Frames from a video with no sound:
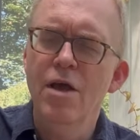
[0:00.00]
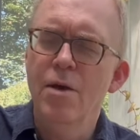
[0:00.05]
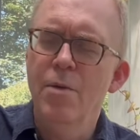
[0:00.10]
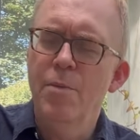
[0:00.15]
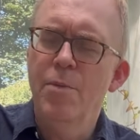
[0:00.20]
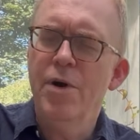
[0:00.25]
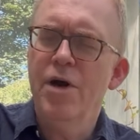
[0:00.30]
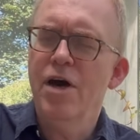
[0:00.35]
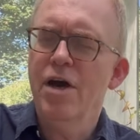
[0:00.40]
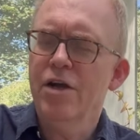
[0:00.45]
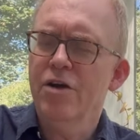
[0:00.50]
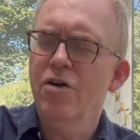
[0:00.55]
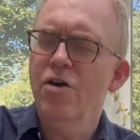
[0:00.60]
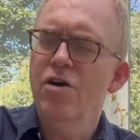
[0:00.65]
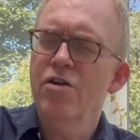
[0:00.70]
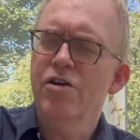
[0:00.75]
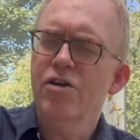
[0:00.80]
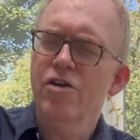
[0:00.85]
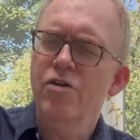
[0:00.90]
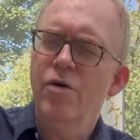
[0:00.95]
But I
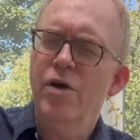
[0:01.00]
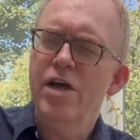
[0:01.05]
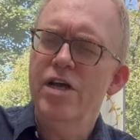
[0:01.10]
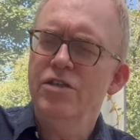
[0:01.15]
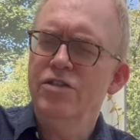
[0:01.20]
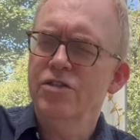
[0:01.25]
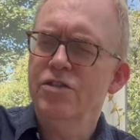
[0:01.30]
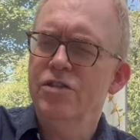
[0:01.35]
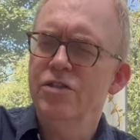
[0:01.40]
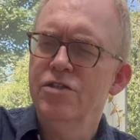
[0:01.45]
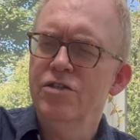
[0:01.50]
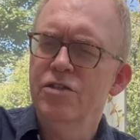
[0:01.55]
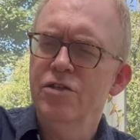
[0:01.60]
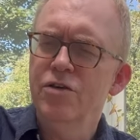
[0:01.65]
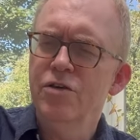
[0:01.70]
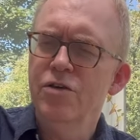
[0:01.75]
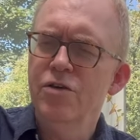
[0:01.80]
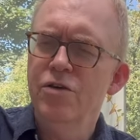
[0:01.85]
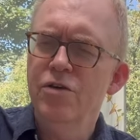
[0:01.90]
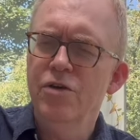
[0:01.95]
got a request to
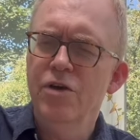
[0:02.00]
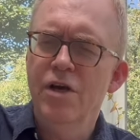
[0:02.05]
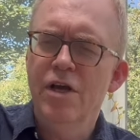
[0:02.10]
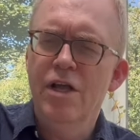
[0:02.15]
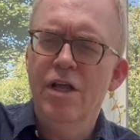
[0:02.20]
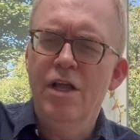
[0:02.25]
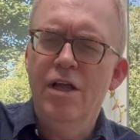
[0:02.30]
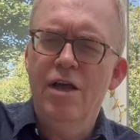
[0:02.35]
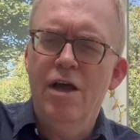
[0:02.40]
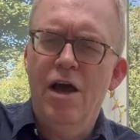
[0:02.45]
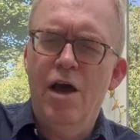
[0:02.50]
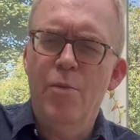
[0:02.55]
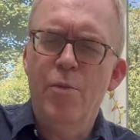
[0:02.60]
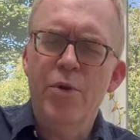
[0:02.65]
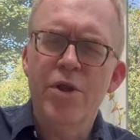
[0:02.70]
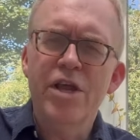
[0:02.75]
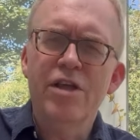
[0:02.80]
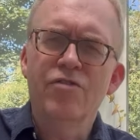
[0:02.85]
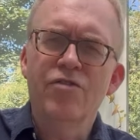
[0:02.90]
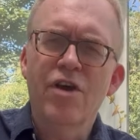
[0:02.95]
do a
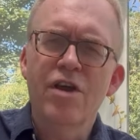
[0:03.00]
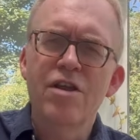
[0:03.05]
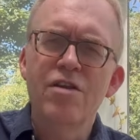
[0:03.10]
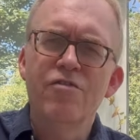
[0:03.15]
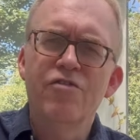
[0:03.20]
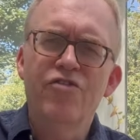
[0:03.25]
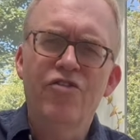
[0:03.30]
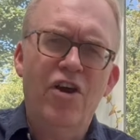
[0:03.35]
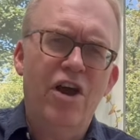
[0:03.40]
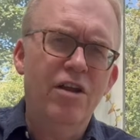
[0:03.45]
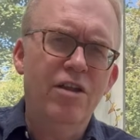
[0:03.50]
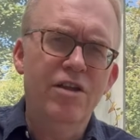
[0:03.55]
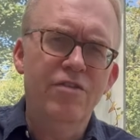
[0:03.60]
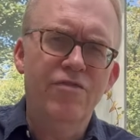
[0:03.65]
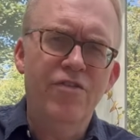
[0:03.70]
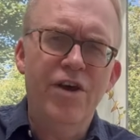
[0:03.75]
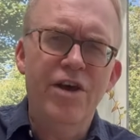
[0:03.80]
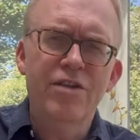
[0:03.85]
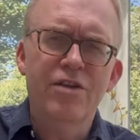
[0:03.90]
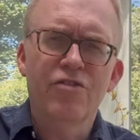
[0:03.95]
breakdown of Charlie
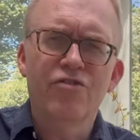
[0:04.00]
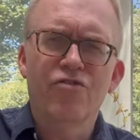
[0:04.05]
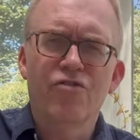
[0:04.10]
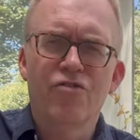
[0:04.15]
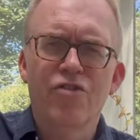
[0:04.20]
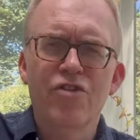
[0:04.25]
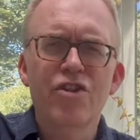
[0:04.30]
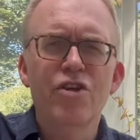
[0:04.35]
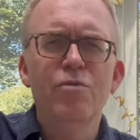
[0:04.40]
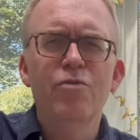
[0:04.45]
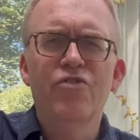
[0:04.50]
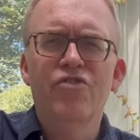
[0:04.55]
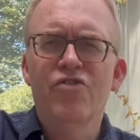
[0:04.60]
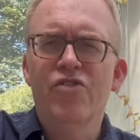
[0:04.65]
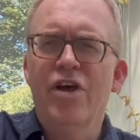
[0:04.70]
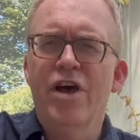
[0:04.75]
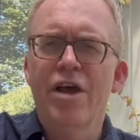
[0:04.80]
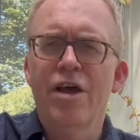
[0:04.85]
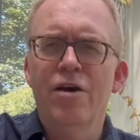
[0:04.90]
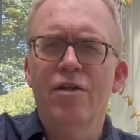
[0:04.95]
Feather's rhythm
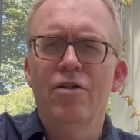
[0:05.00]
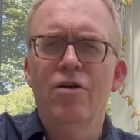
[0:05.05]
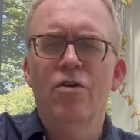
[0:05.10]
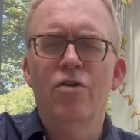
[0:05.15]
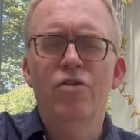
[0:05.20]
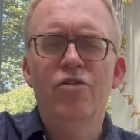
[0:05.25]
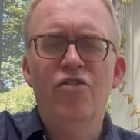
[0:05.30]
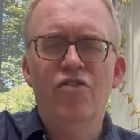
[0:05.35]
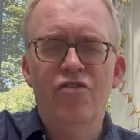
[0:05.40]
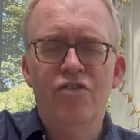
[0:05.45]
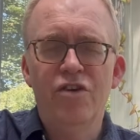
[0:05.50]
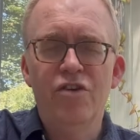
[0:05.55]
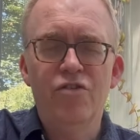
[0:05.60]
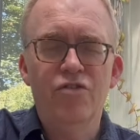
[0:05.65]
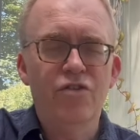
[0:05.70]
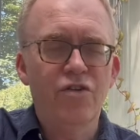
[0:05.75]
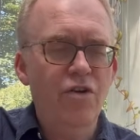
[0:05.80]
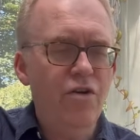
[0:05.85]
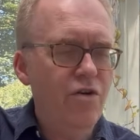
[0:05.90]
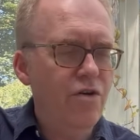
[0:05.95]
style on She's
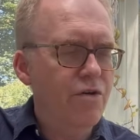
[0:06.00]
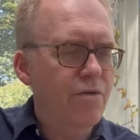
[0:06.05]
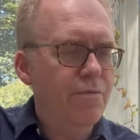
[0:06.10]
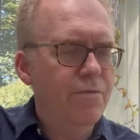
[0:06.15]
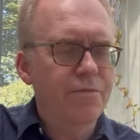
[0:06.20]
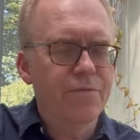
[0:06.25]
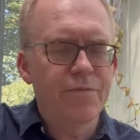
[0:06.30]
Gone.